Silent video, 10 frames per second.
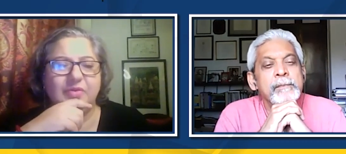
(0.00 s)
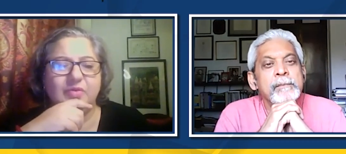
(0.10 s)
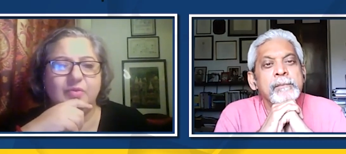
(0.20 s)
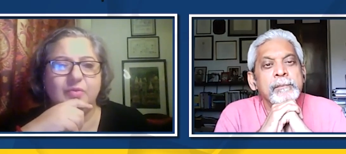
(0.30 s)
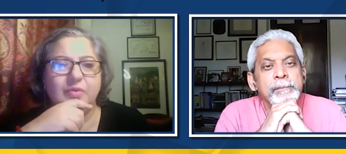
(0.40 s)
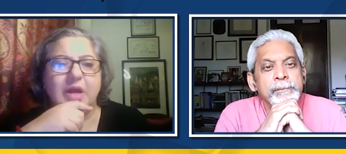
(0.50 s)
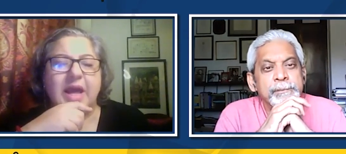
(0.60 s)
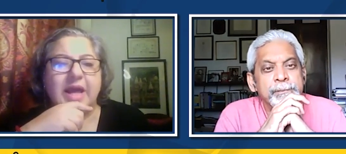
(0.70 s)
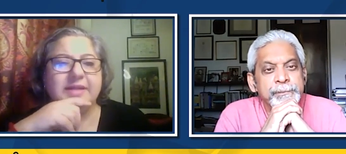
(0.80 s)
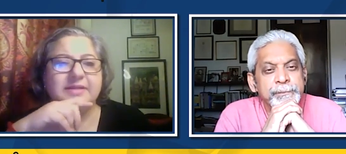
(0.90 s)
Speaker 1: through
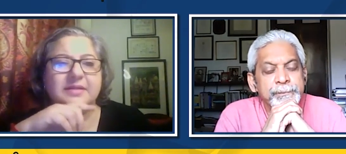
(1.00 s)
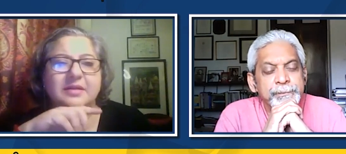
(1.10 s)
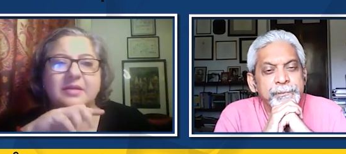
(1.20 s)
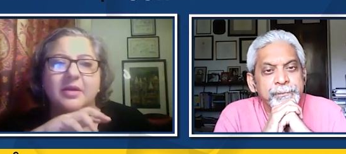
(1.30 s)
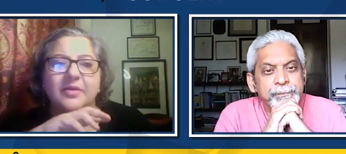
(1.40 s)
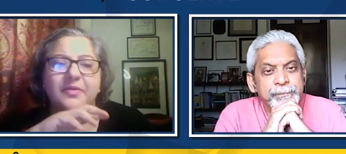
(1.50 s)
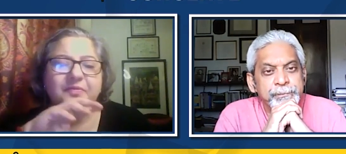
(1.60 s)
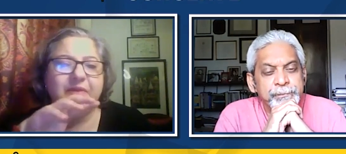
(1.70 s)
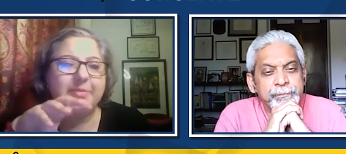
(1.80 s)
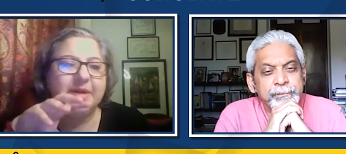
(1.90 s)
is the uh,
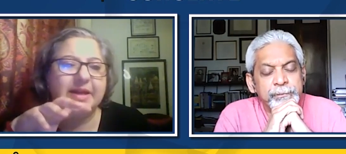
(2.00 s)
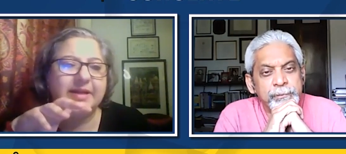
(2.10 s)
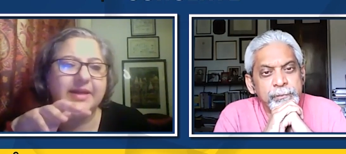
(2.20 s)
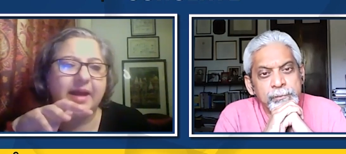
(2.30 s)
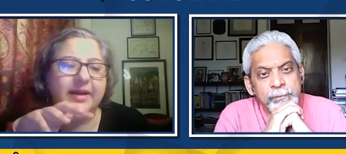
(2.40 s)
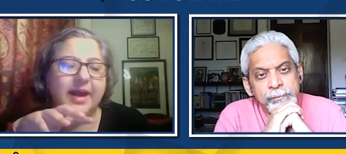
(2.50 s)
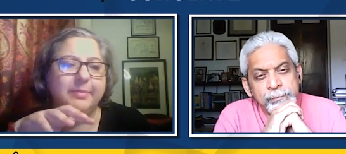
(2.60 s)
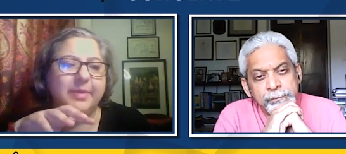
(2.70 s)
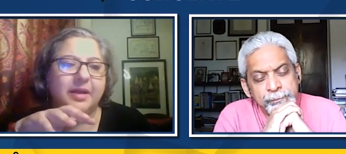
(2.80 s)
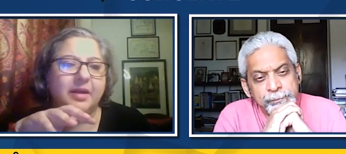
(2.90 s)
family
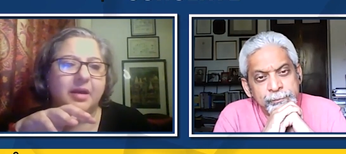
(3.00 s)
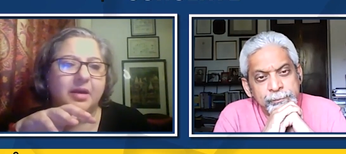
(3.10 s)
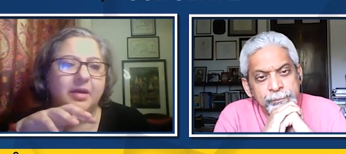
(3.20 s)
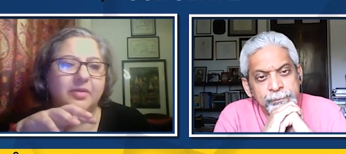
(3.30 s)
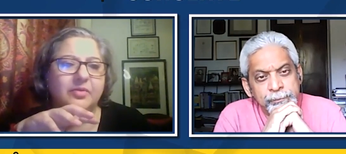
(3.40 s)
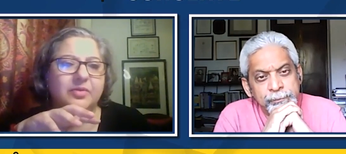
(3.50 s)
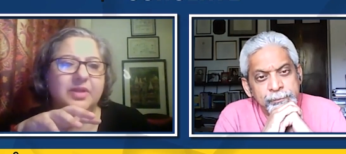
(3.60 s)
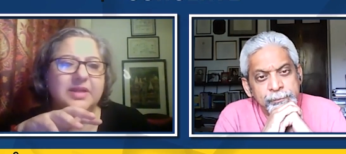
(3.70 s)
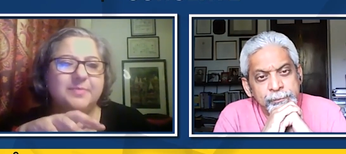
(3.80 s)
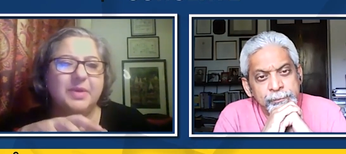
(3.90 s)
dynamic. Uh, you know,
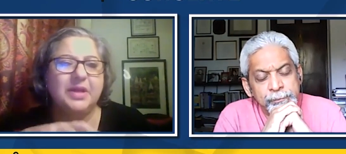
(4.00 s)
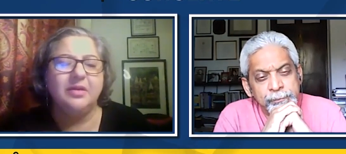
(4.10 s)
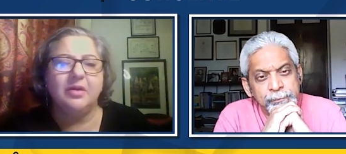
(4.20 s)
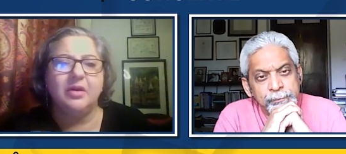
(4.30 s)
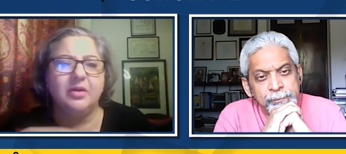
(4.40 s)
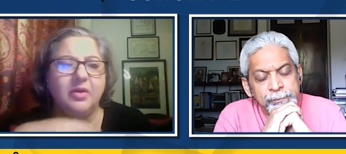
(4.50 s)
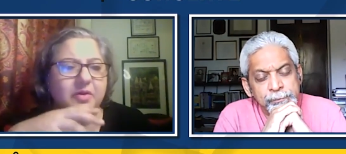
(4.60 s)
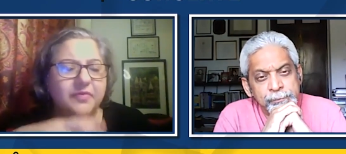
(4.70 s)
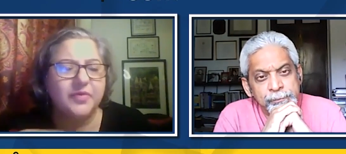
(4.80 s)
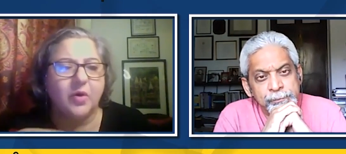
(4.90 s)
there's been a
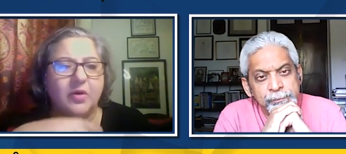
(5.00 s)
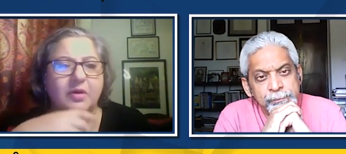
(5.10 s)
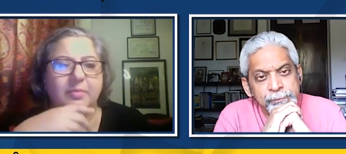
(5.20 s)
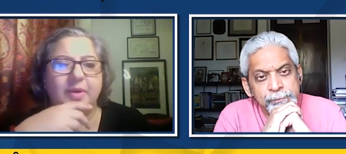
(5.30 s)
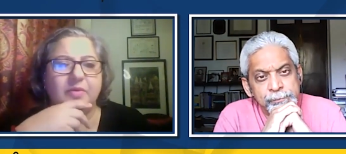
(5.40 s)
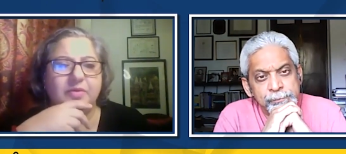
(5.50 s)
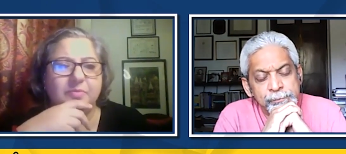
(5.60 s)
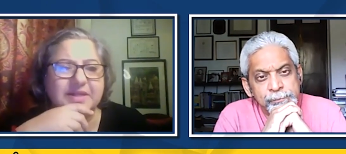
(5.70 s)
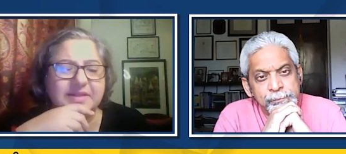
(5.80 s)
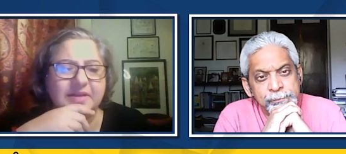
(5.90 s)
lot of talk about
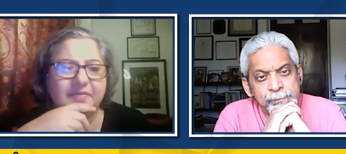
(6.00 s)
domestic